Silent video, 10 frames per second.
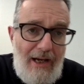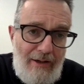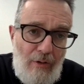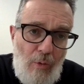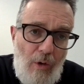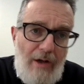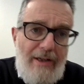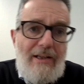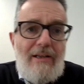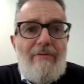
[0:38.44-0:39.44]
and
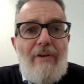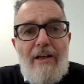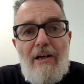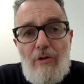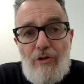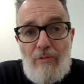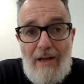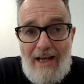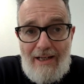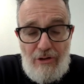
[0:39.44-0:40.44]
quality, very close
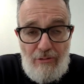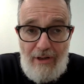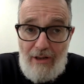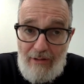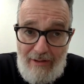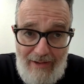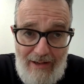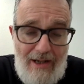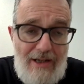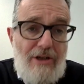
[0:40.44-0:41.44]
to luxury or
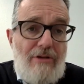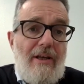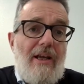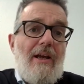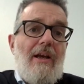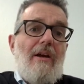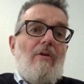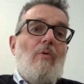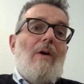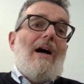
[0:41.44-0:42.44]
even luxury,
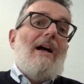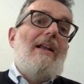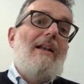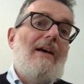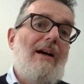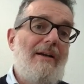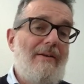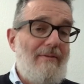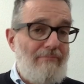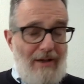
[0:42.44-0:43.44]
while
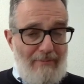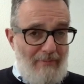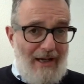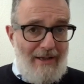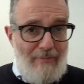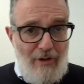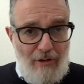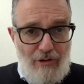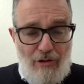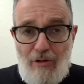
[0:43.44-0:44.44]
I am
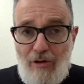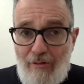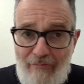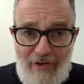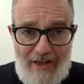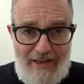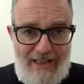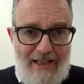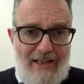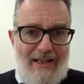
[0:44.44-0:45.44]
not so
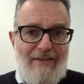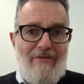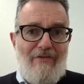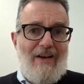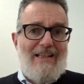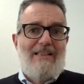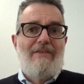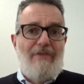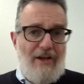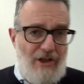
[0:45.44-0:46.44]
conversant in
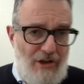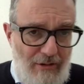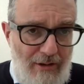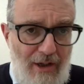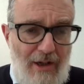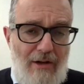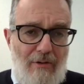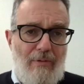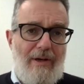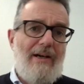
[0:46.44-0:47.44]
fast fashion,
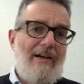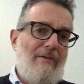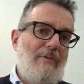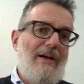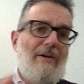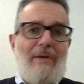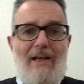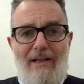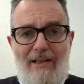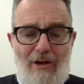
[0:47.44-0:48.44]
where
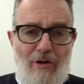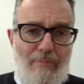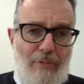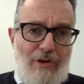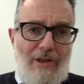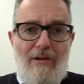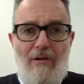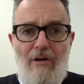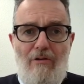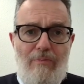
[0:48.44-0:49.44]
we are at the opposite,
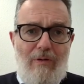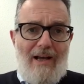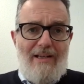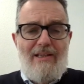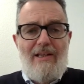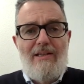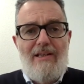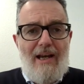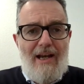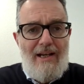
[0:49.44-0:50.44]
low
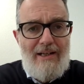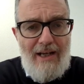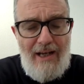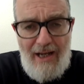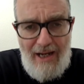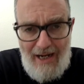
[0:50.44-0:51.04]
prices and